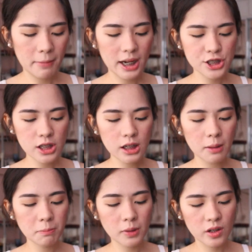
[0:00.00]
para siyang
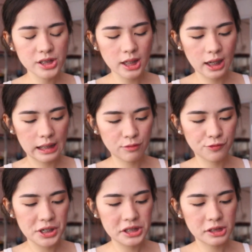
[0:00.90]
lip gloss lang at
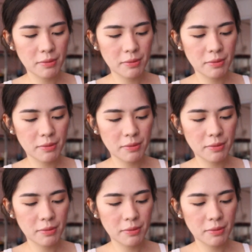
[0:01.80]
first,